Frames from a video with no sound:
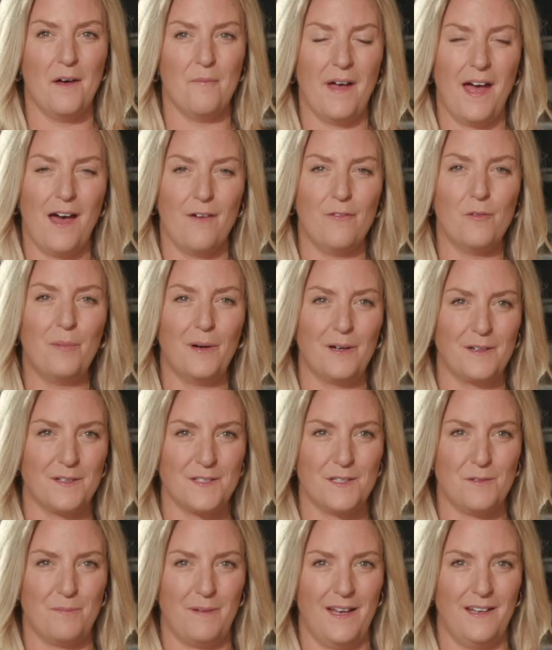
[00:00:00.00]
Haven't
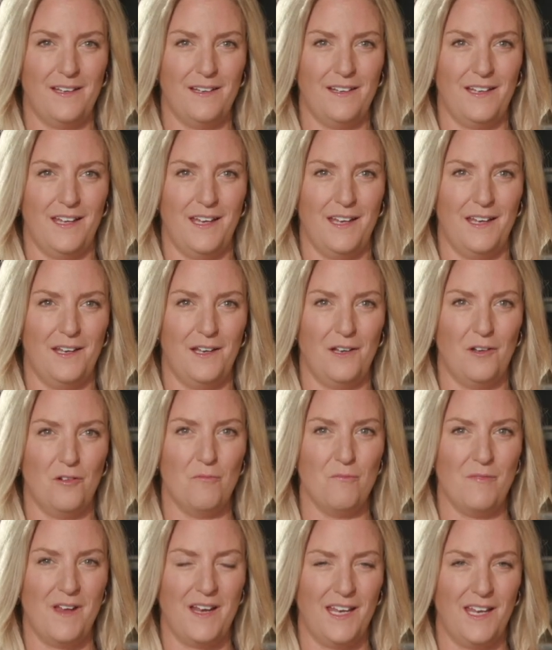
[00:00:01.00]
participated in
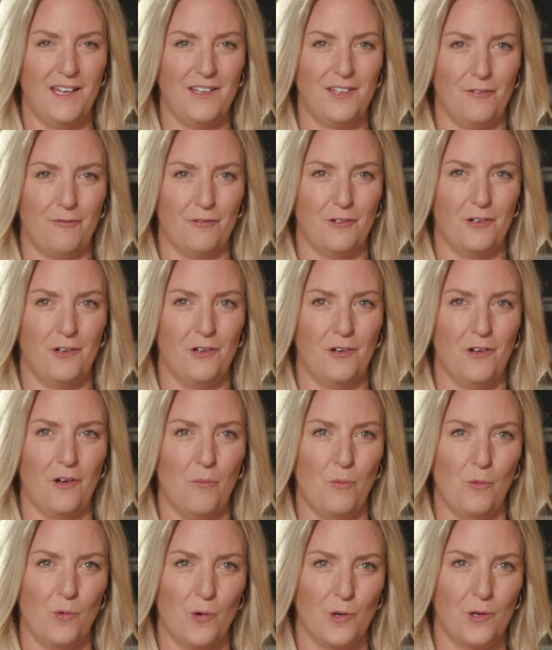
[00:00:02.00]
many different
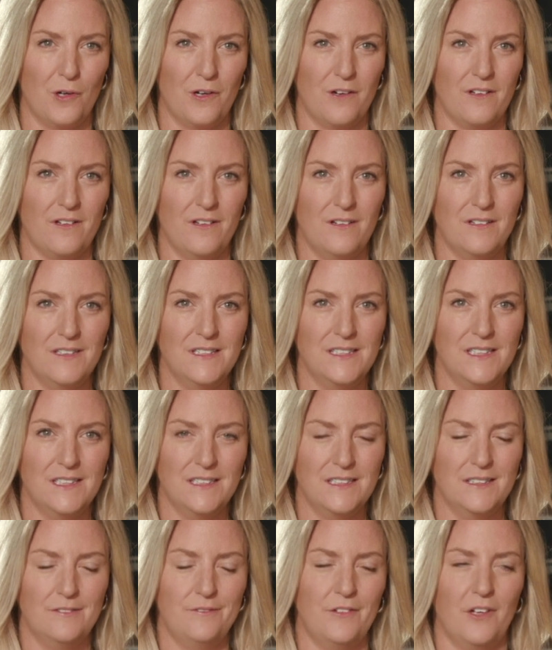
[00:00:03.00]
award.
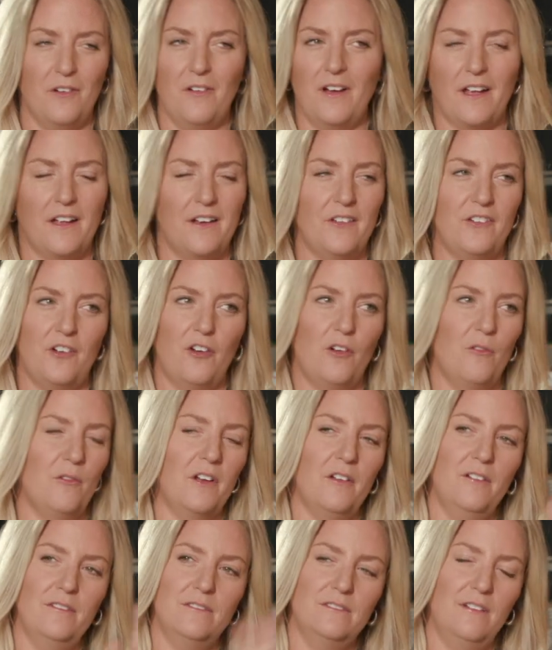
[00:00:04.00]
No, I gotta start
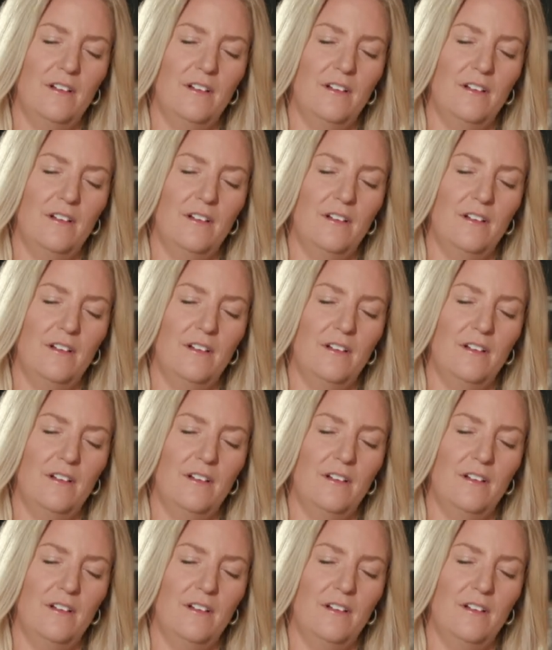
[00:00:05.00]
over.